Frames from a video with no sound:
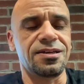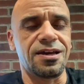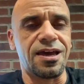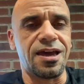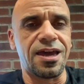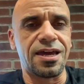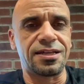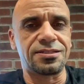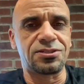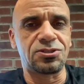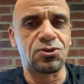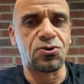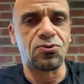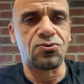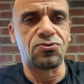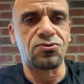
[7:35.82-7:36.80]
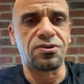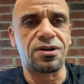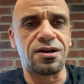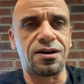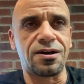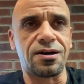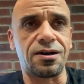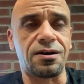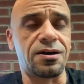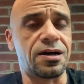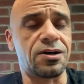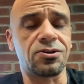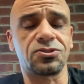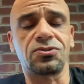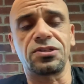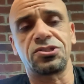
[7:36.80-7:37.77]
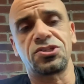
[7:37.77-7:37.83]
and so
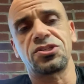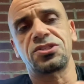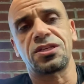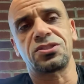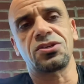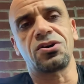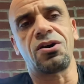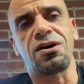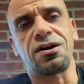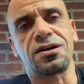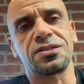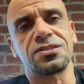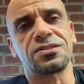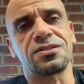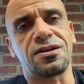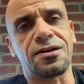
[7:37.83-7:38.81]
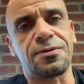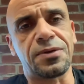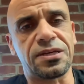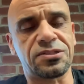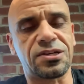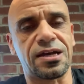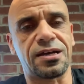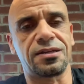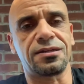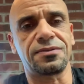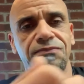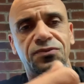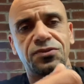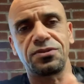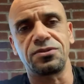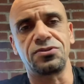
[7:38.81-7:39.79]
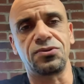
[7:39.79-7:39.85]
also logistics costs, and try to
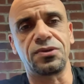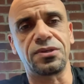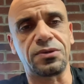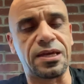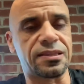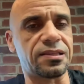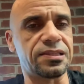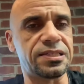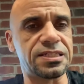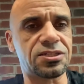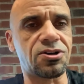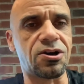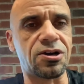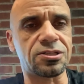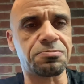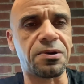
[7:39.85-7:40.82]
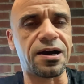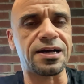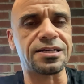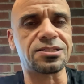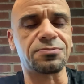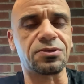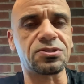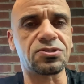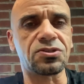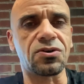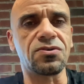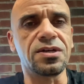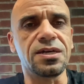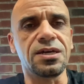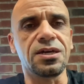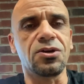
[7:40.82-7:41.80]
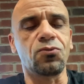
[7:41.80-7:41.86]
do it at the least cost possible. So
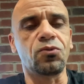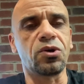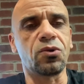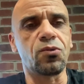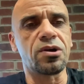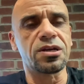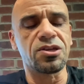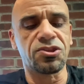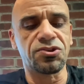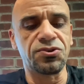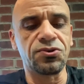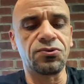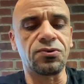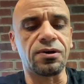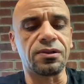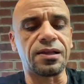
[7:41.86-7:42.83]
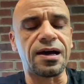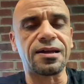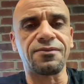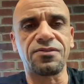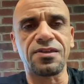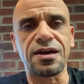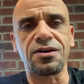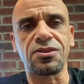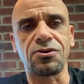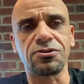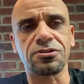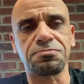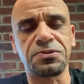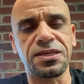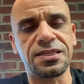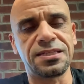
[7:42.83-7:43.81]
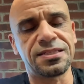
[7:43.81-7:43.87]
we're working through a lot of those
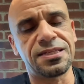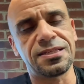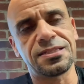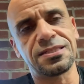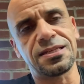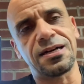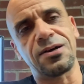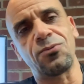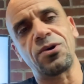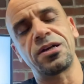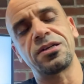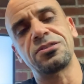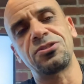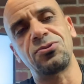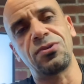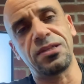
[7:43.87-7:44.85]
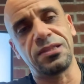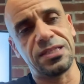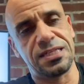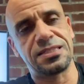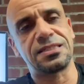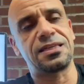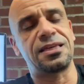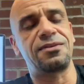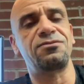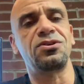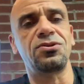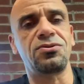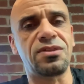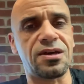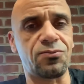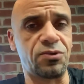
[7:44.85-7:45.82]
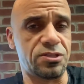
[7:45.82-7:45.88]
pieces. I wanted to at least give you
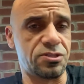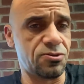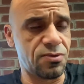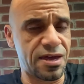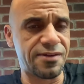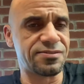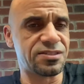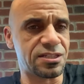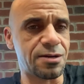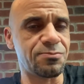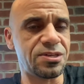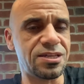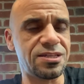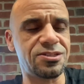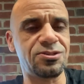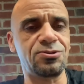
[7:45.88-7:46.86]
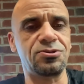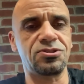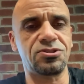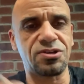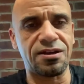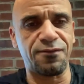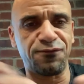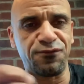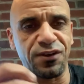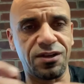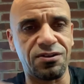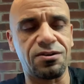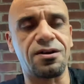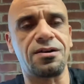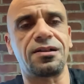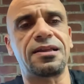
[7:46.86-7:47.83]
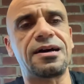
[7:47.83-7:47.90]
that we do have some issues trying to figure it
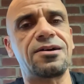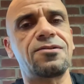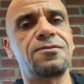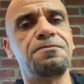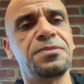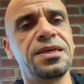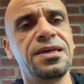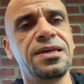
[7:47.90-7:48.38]
all out.